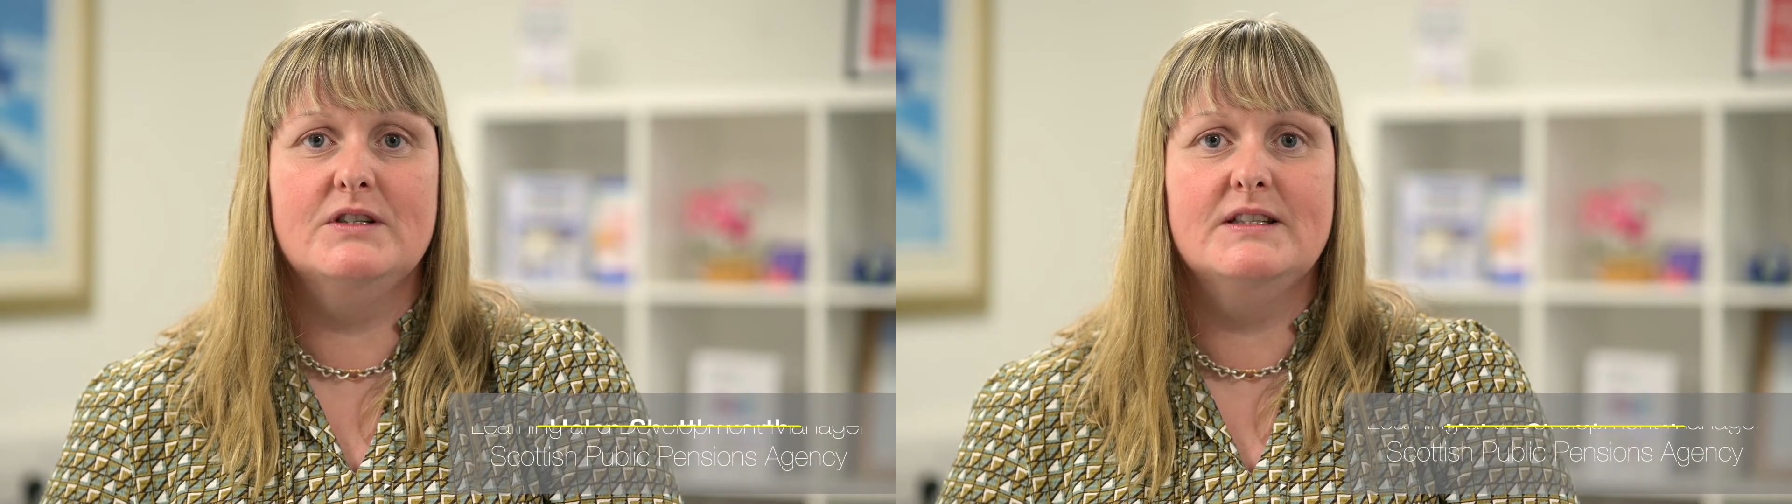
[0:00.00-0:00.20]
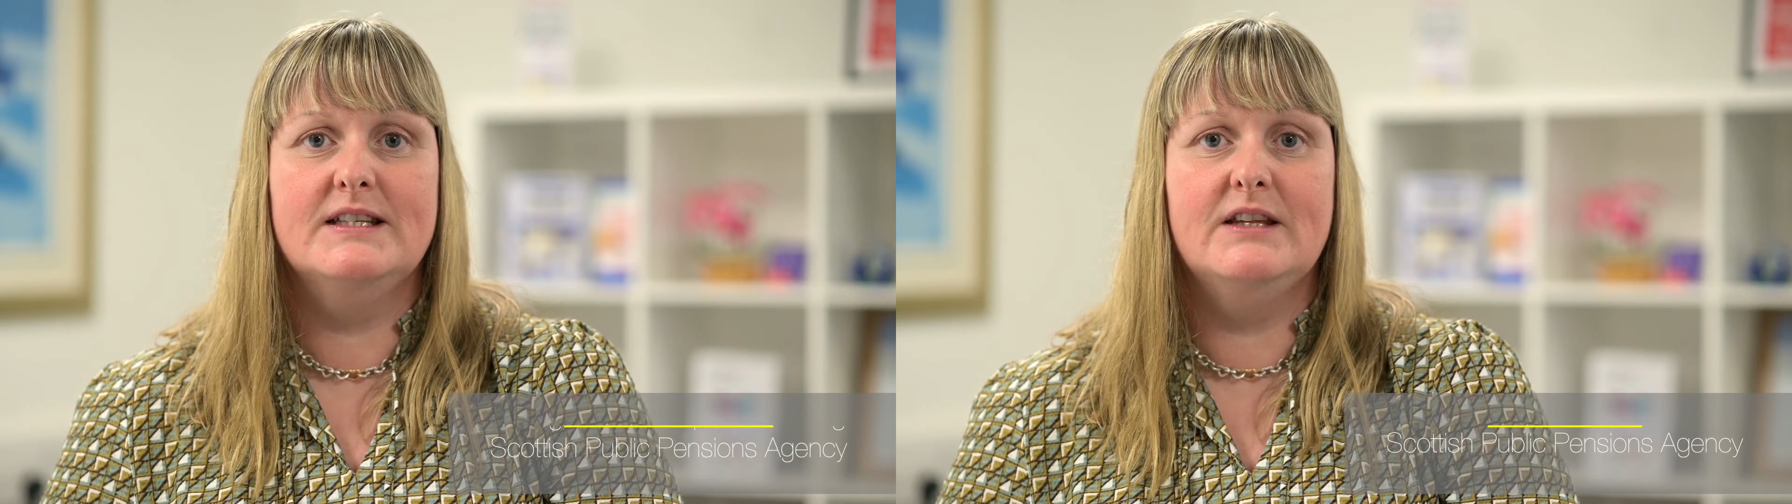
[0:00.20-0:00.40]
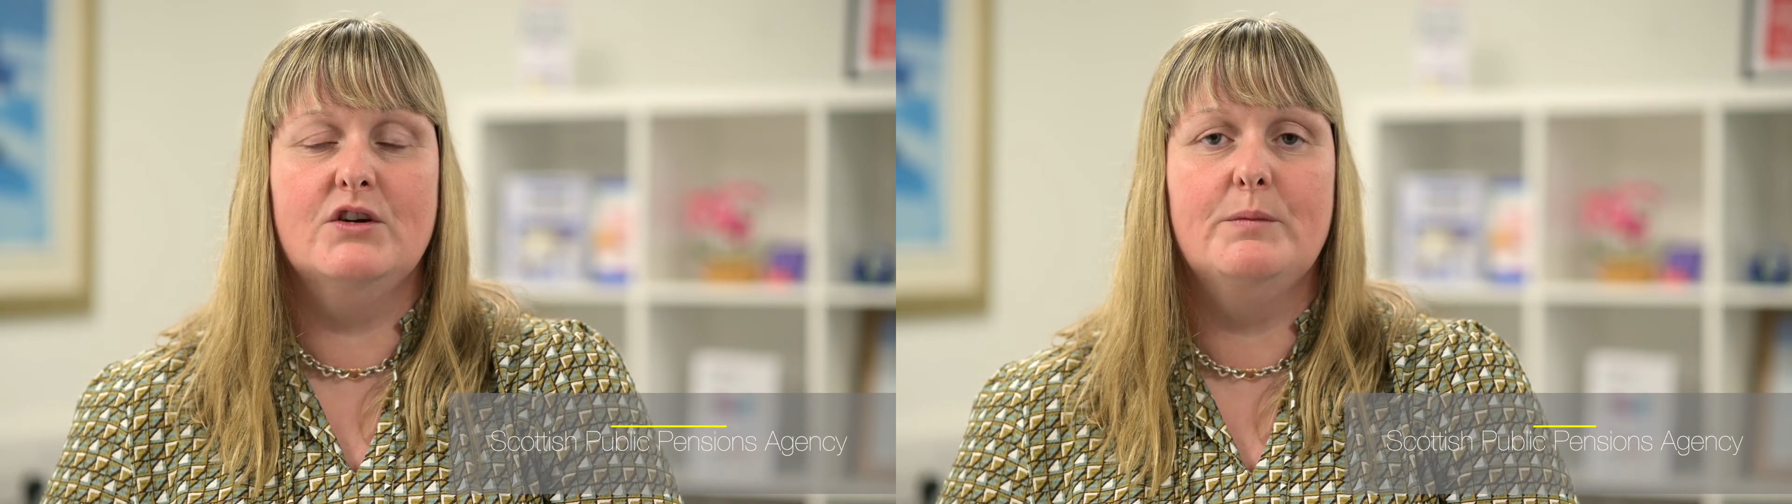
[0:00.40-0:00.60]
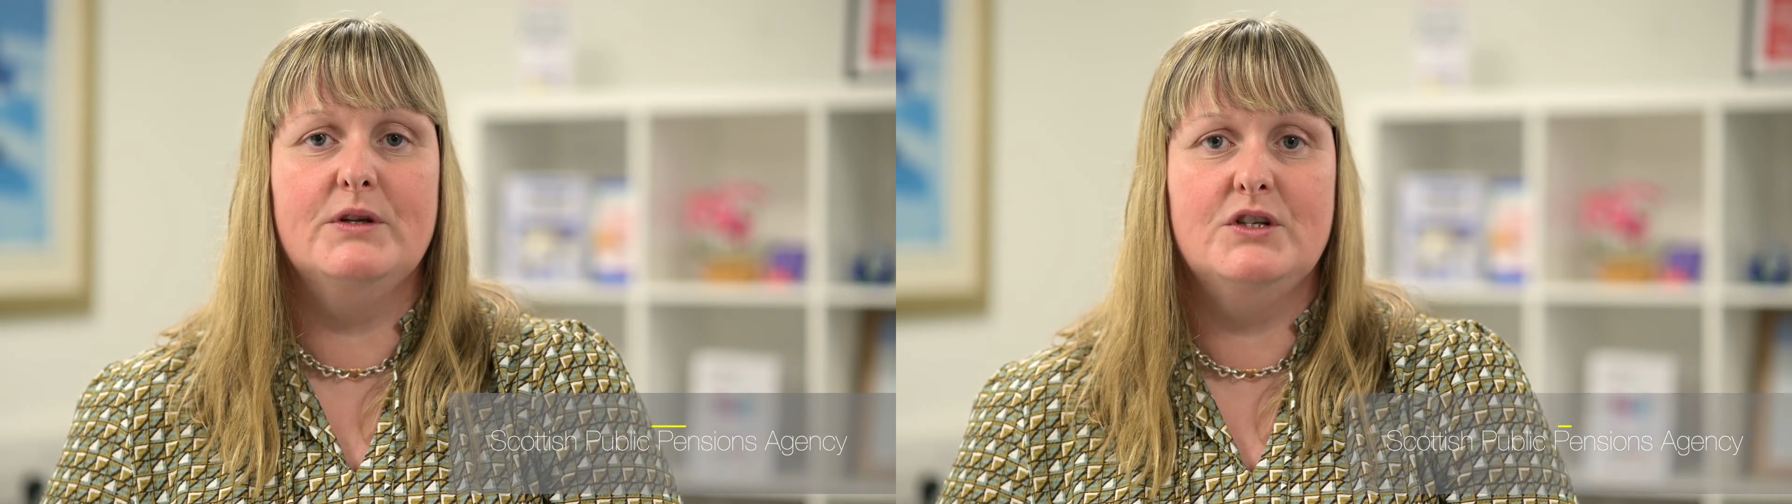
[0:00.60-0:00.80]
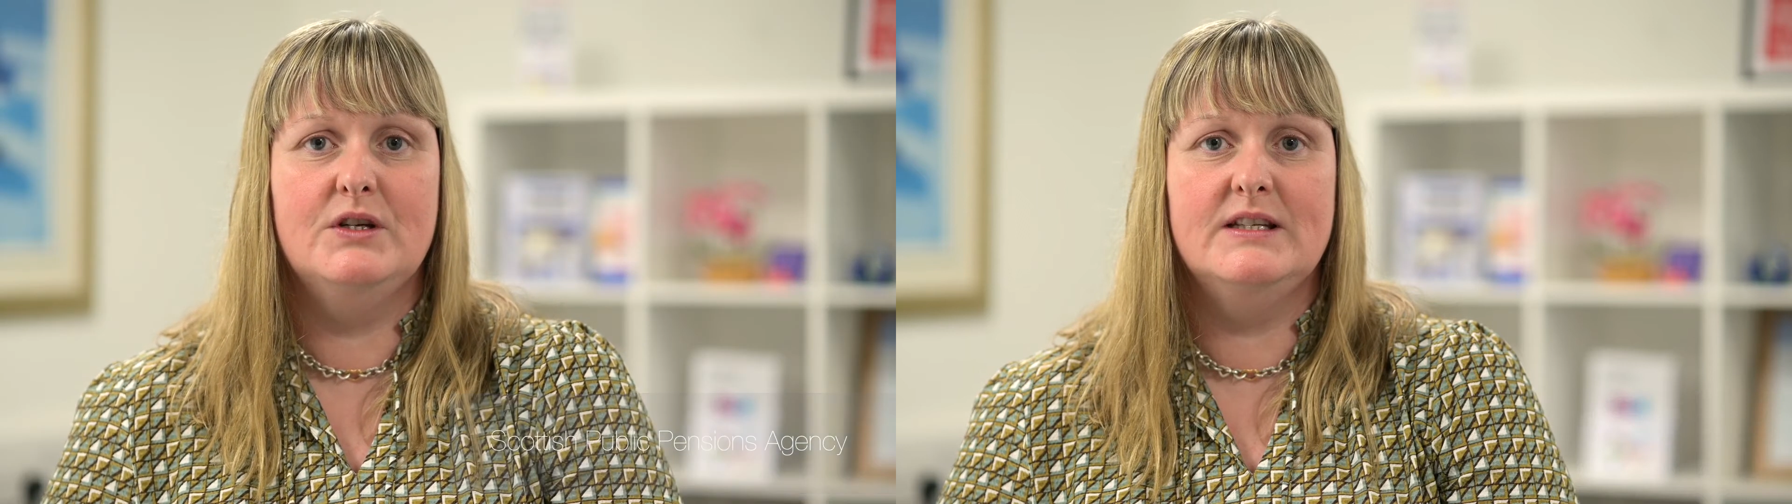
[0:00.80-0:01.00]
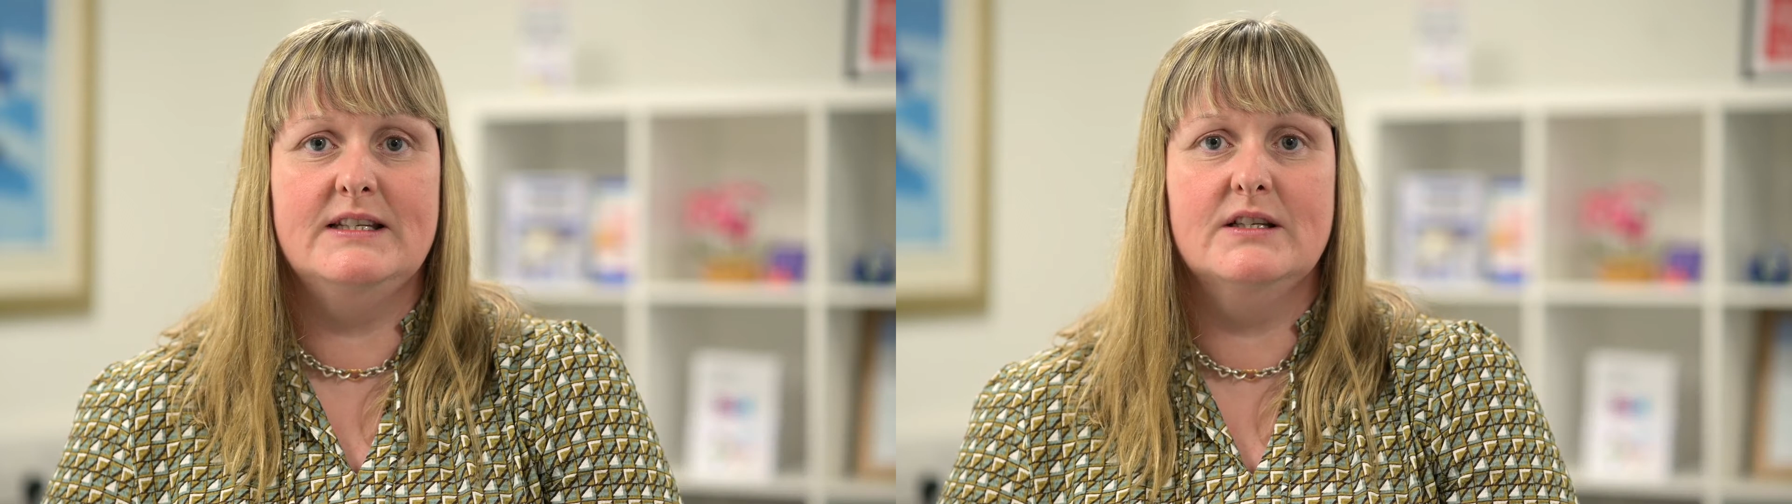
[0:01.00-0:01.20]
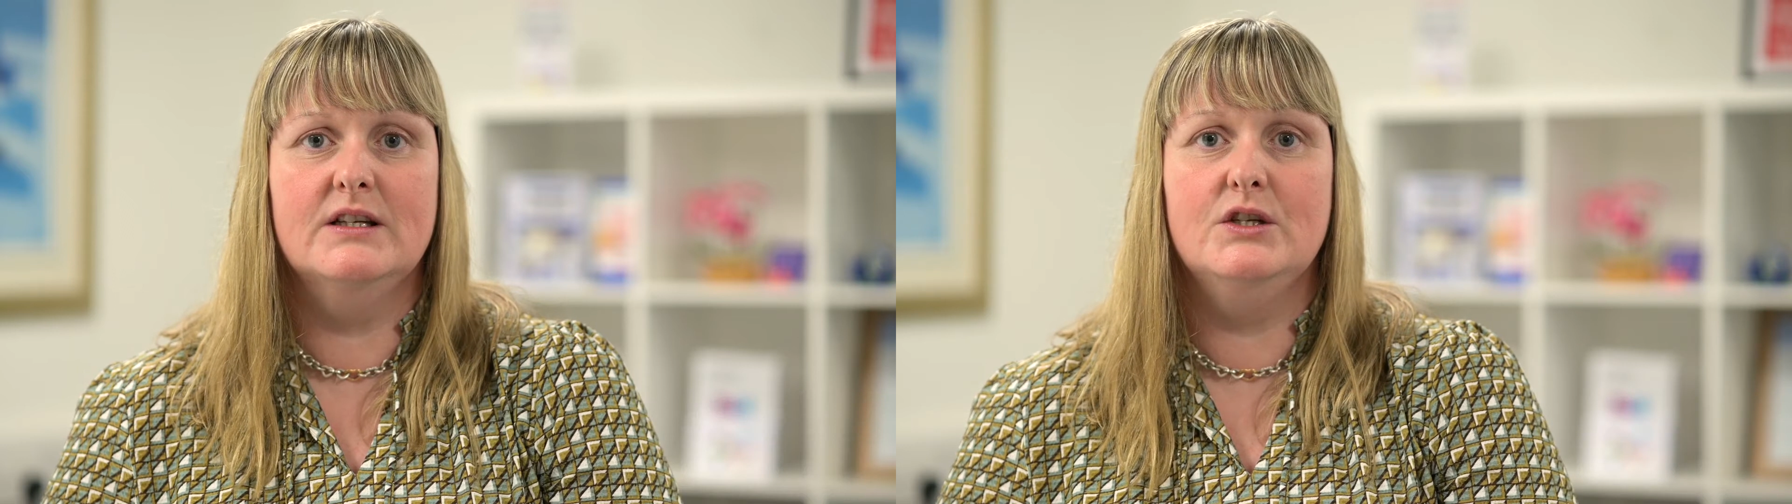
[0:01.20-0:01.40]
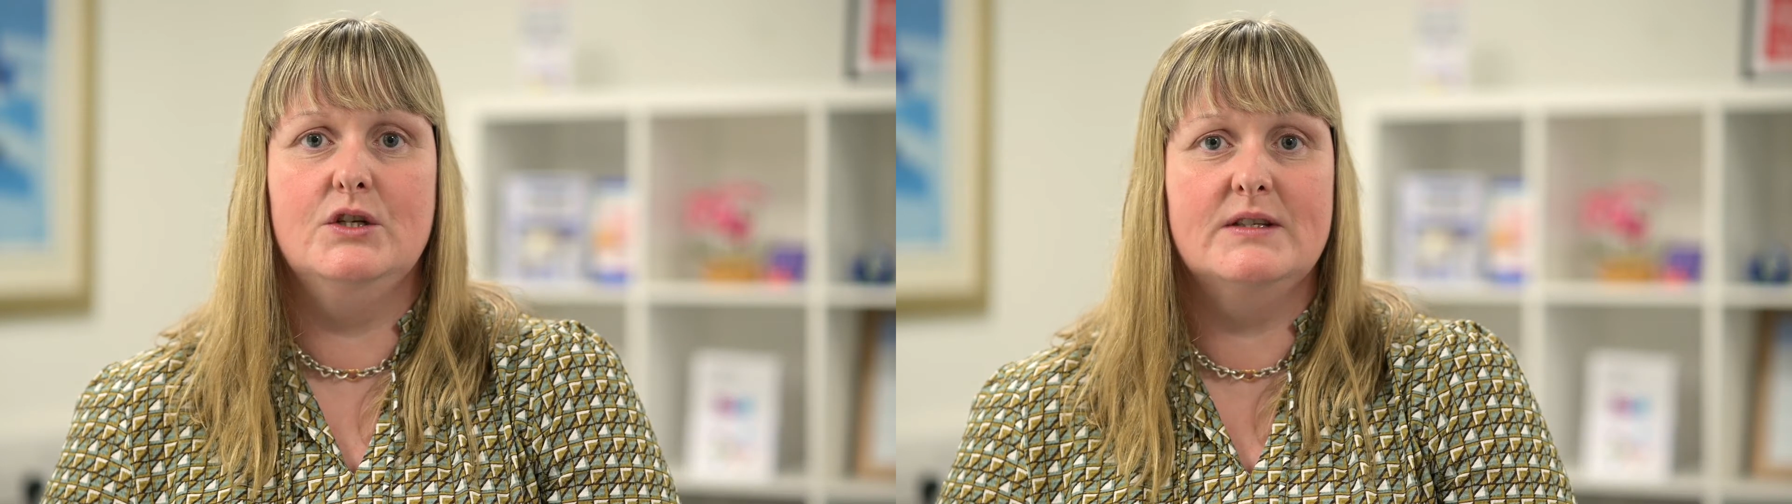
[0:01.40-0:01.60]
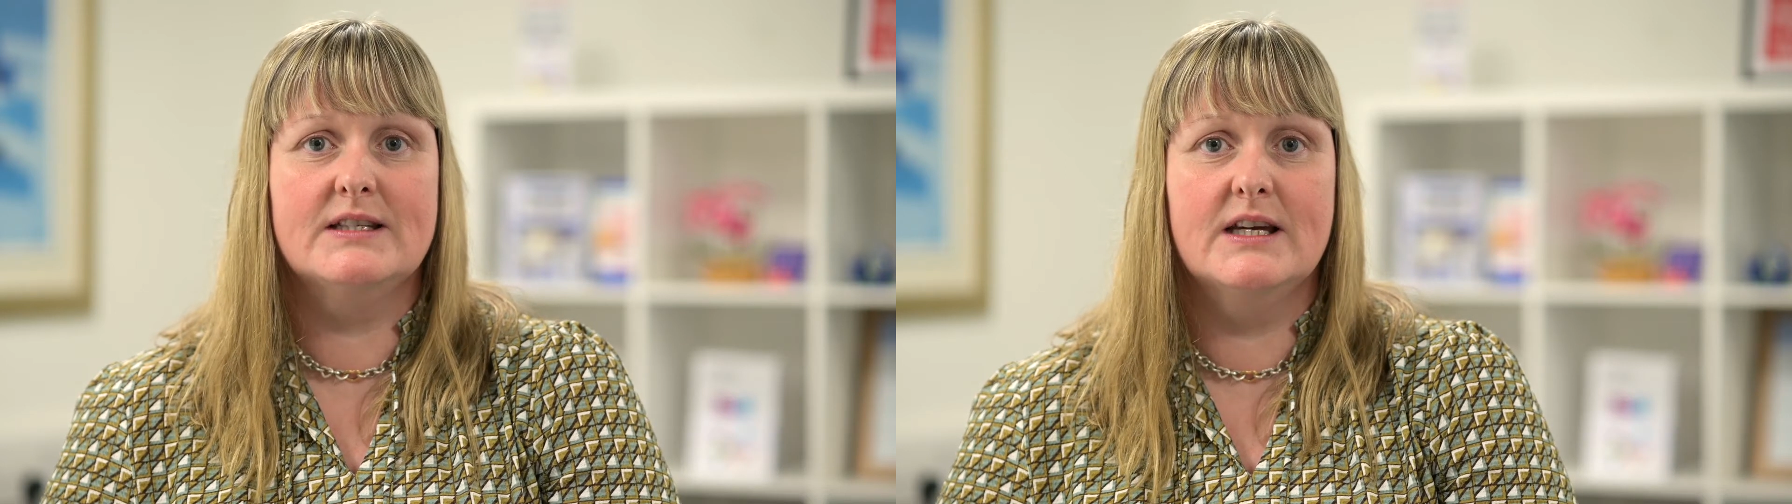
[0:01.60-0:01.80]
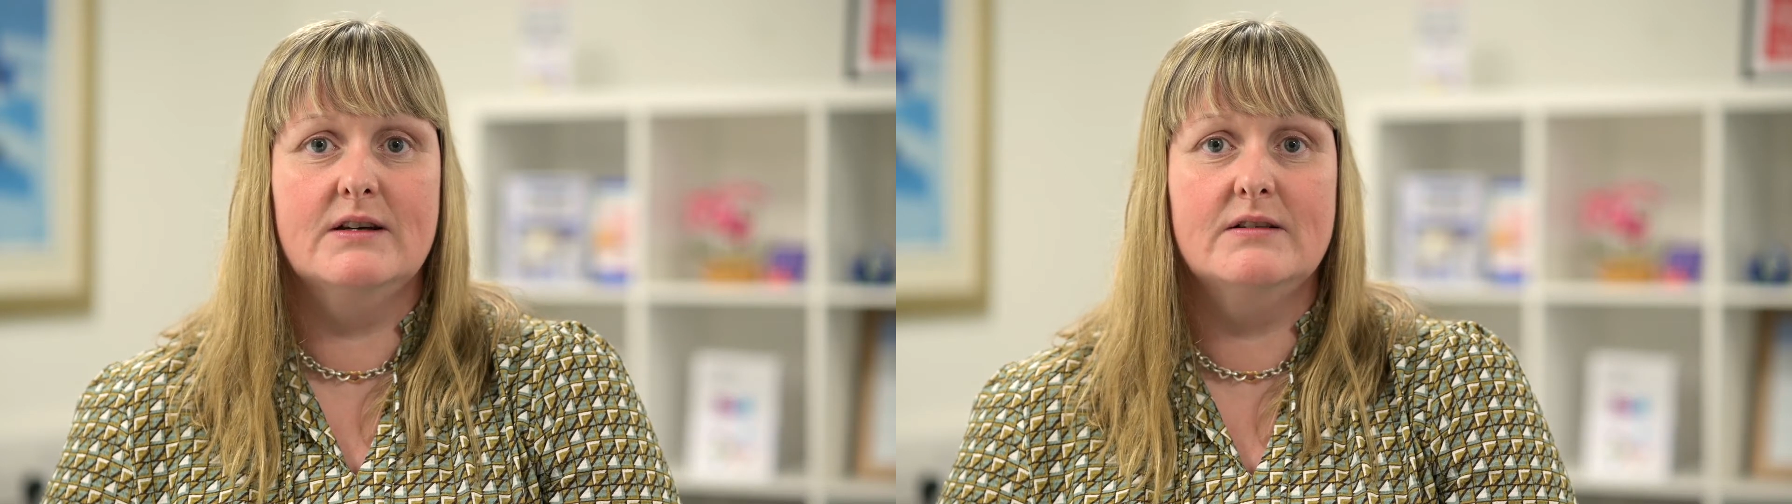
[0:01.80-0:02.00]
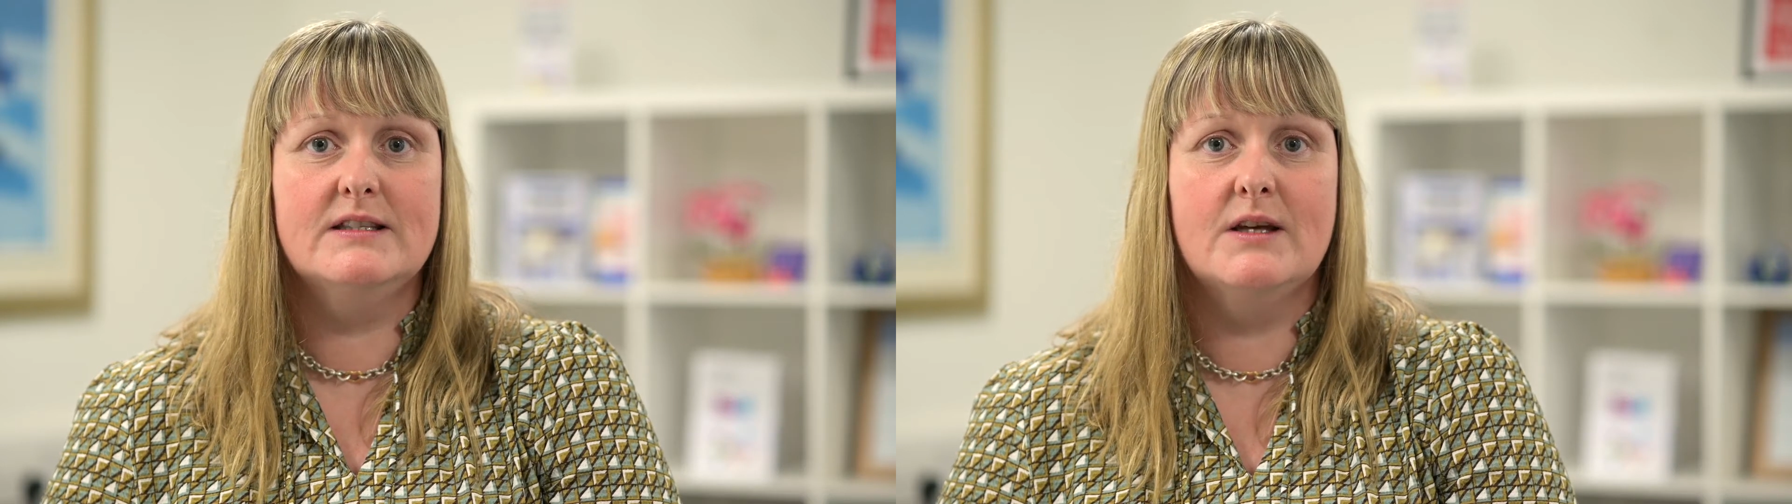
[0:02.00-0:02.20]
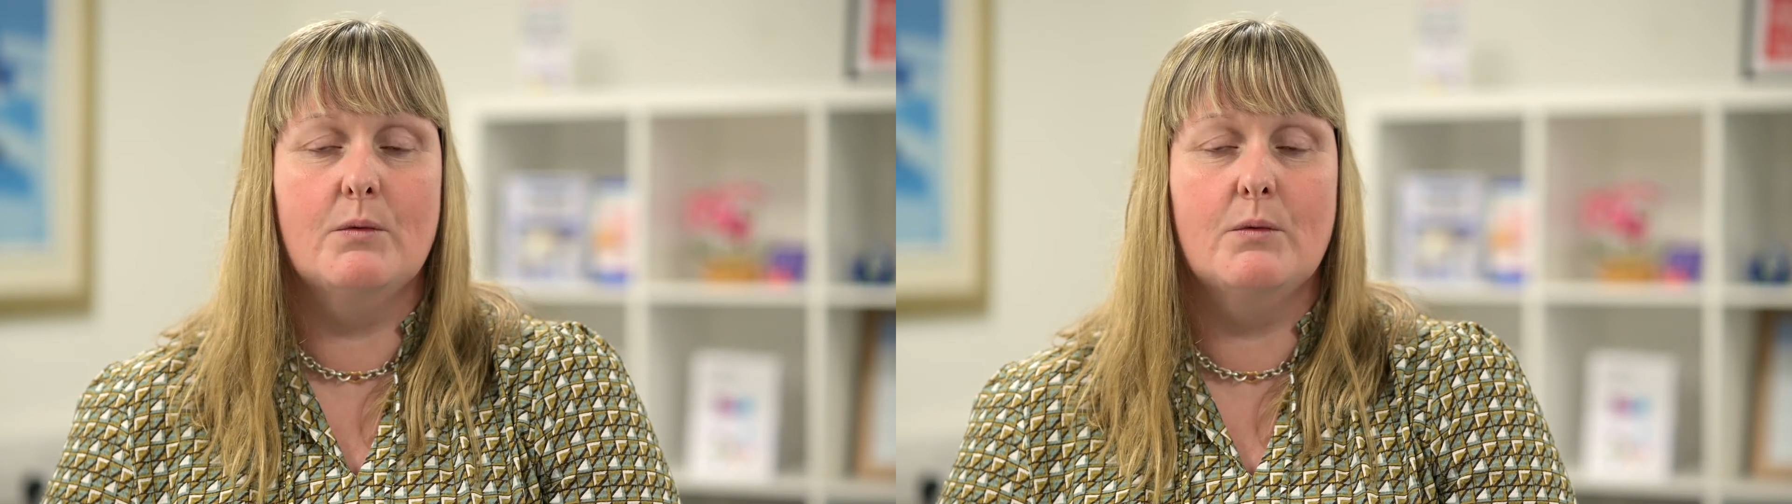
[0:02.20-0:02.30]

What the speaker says: to take the opportunity to learn new skills,